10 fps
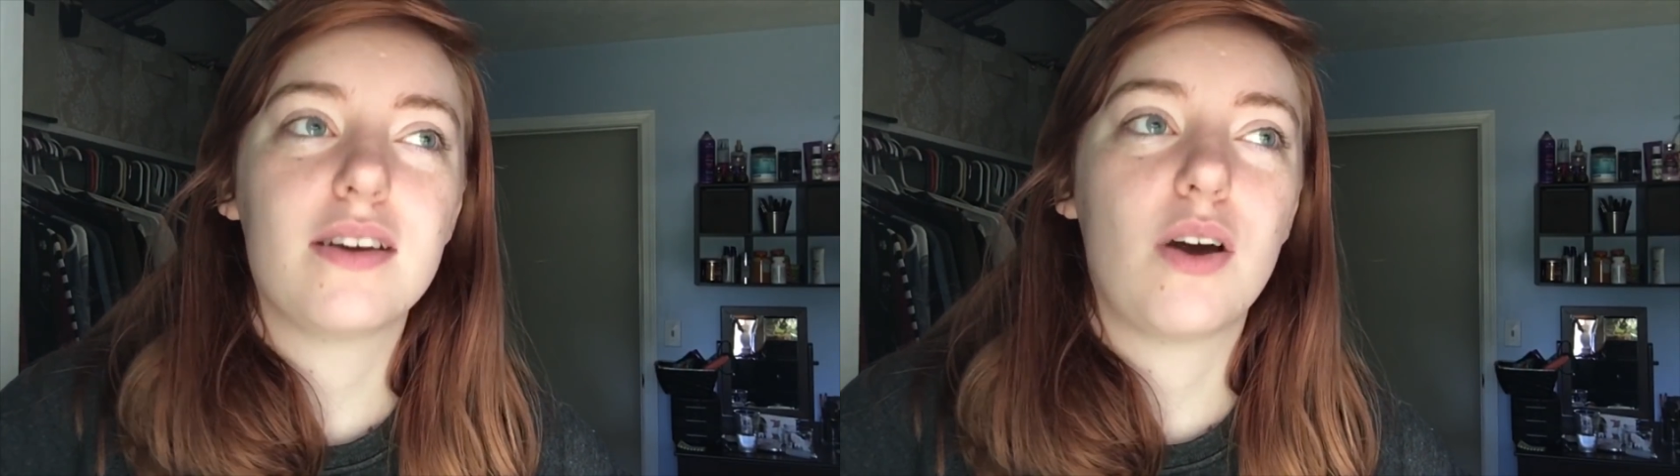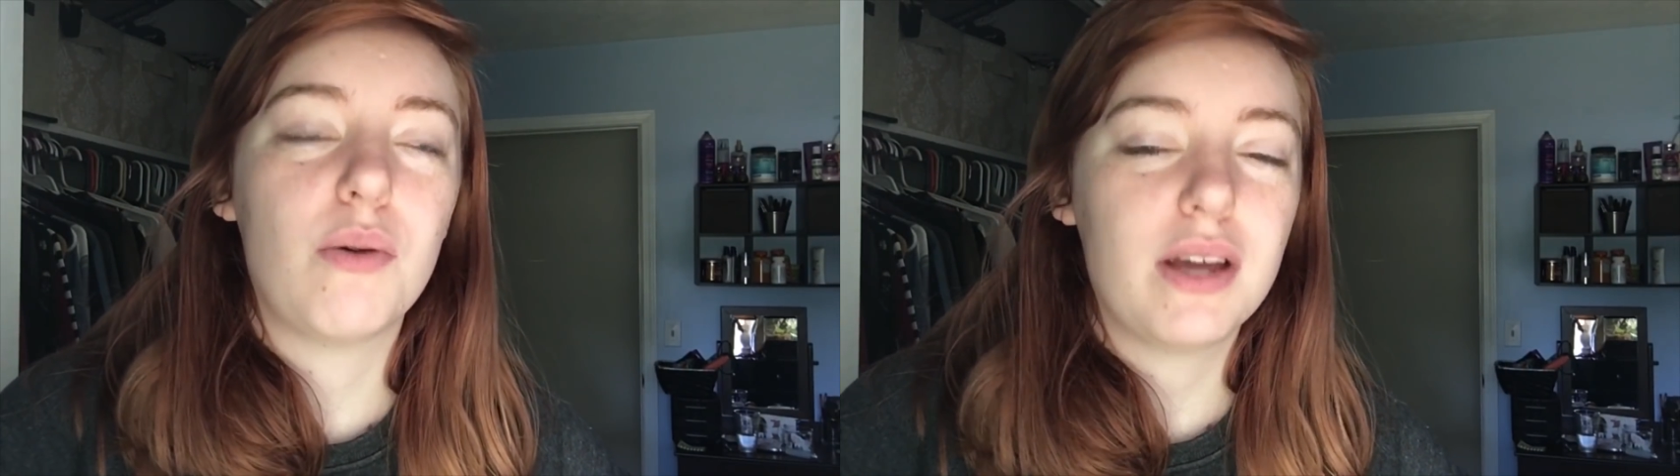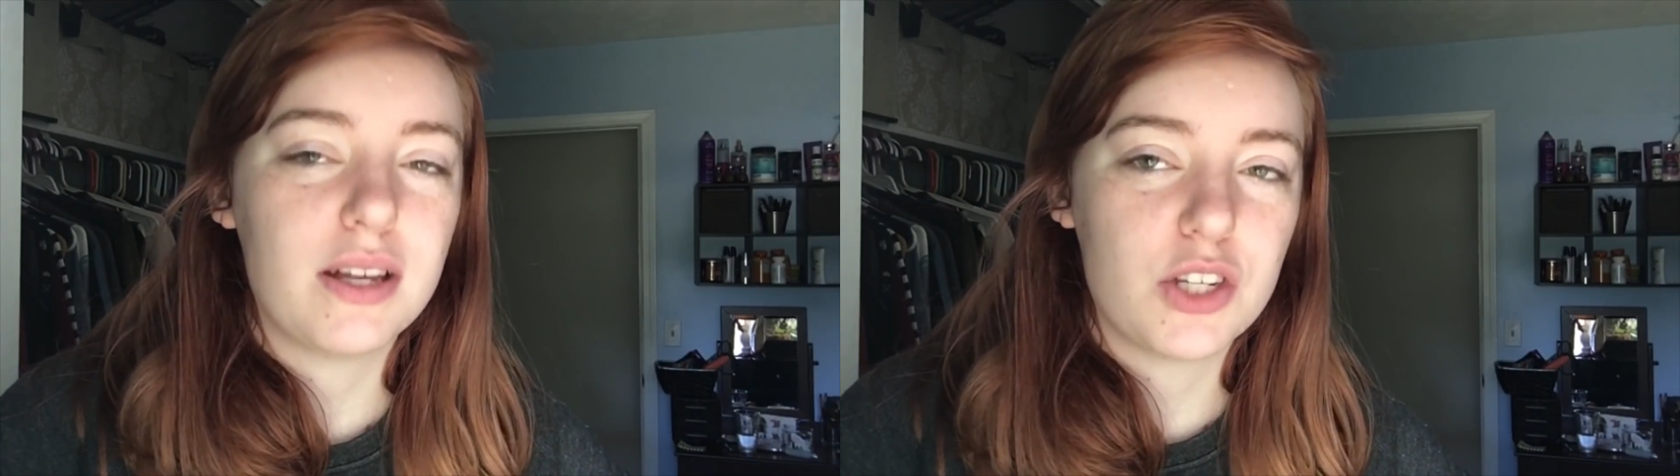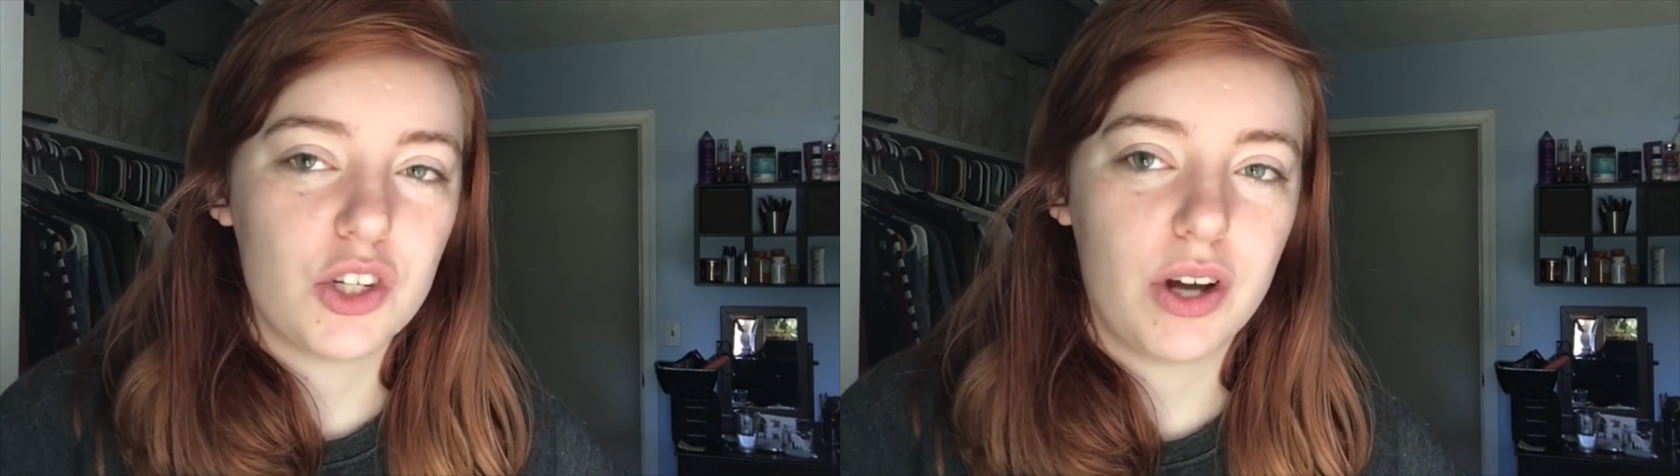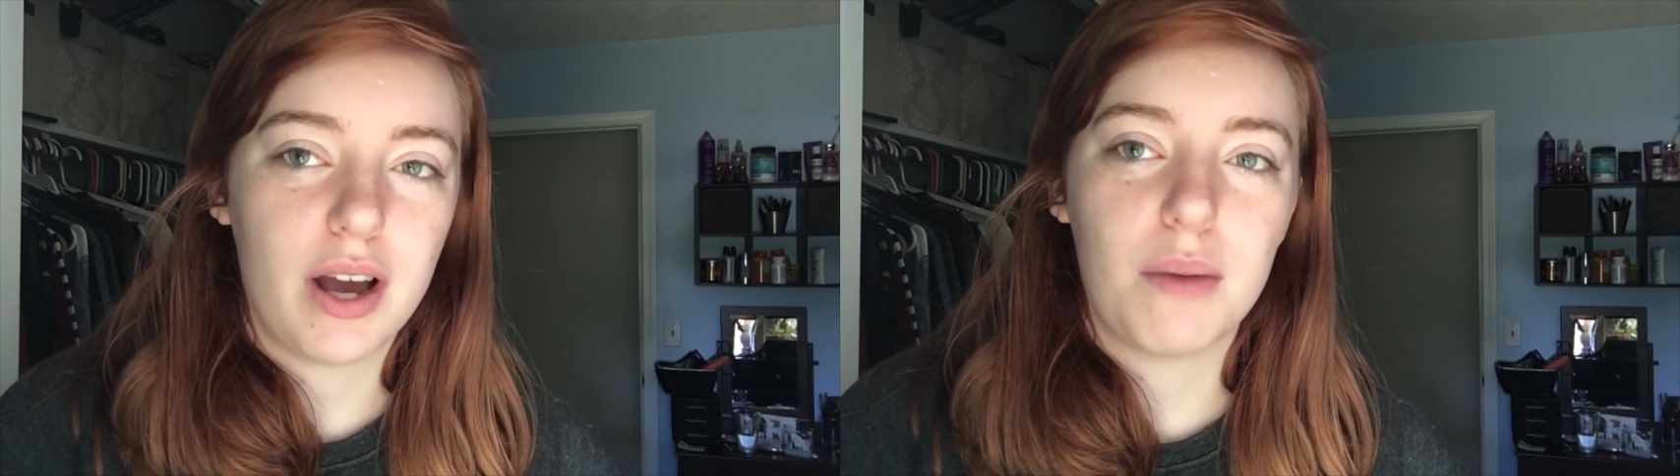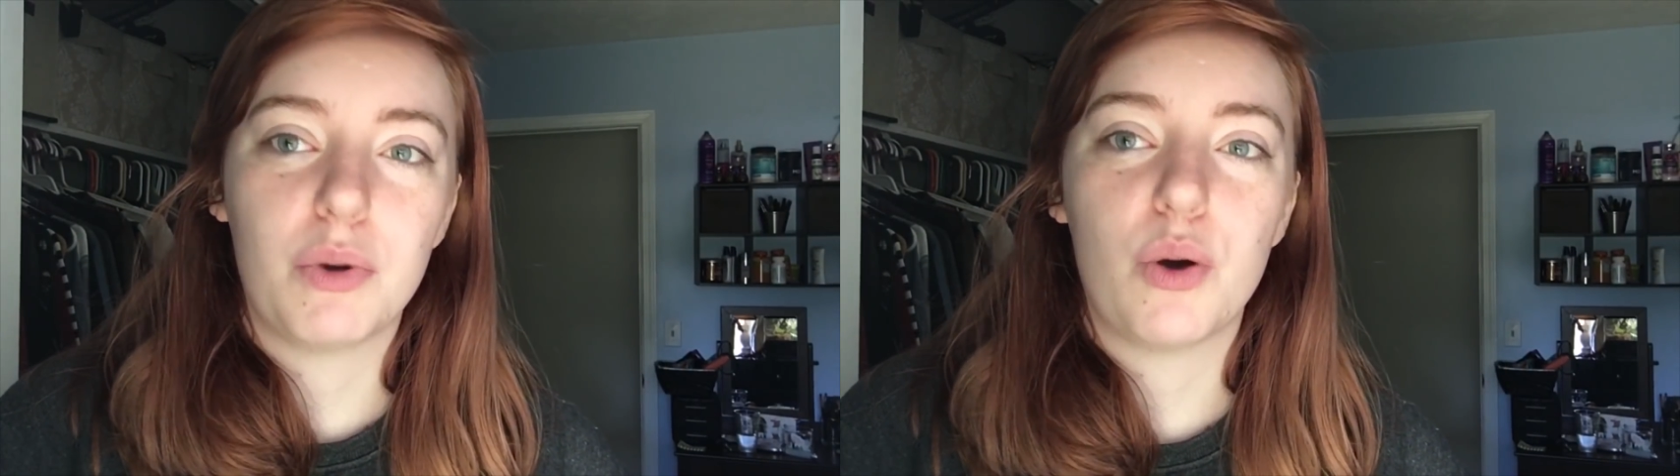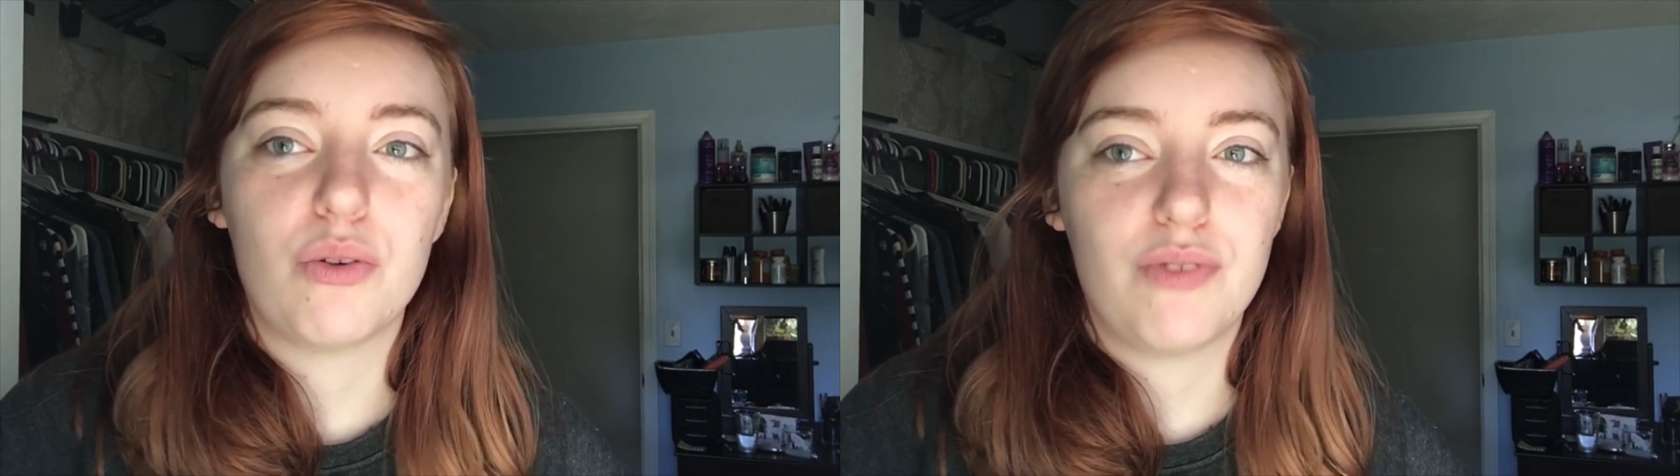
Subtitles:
go to Instagram, go to